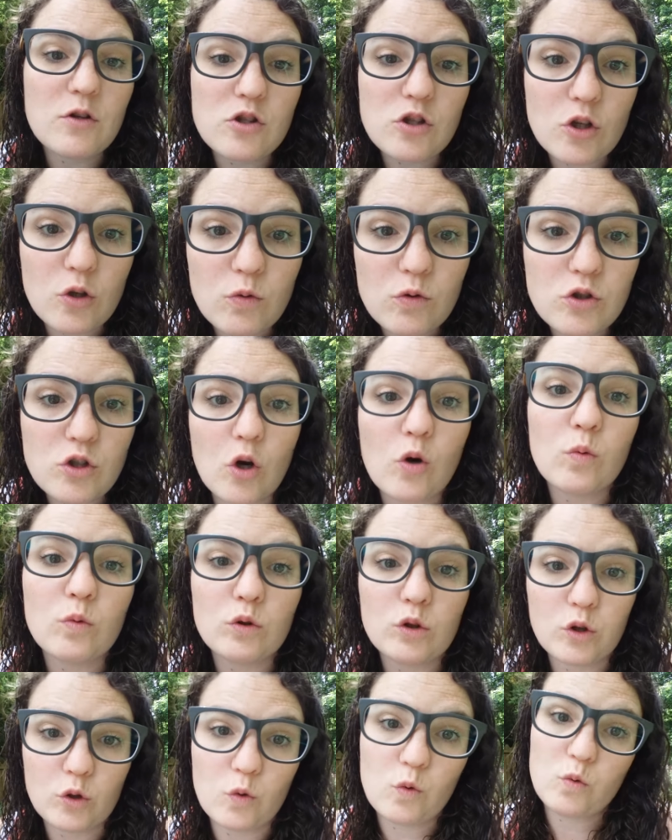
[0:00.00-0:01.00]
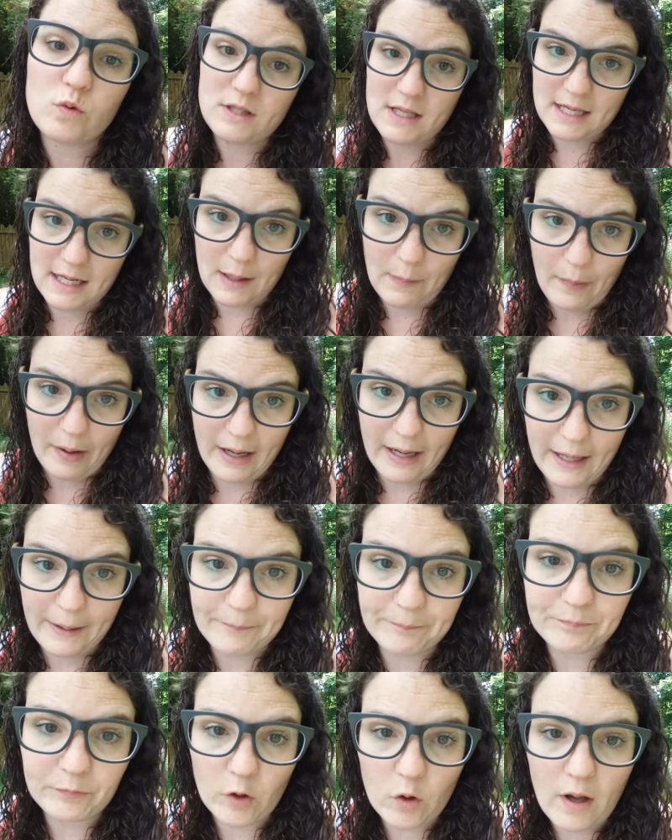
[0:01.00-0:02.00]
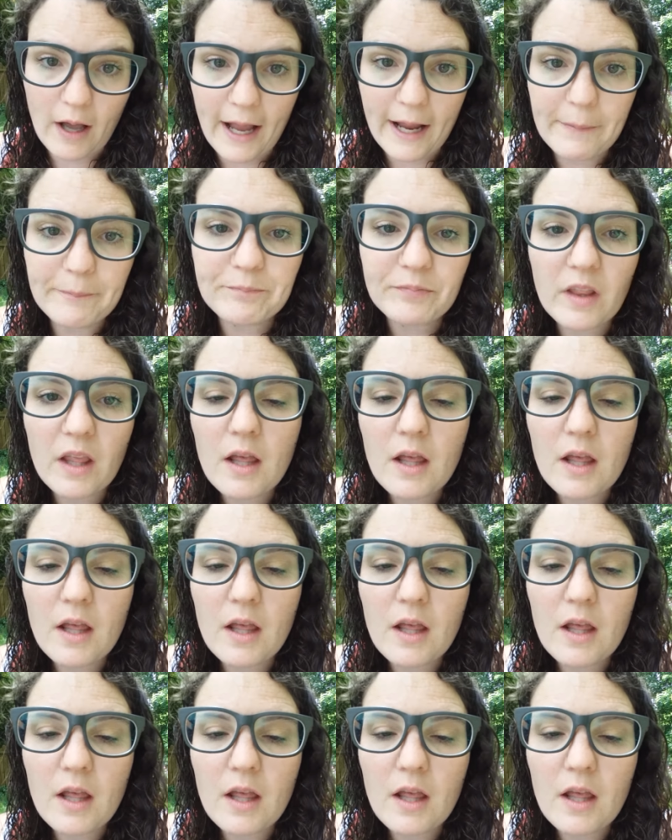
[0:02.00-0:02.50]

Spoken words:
so you don't lose anybody, okay?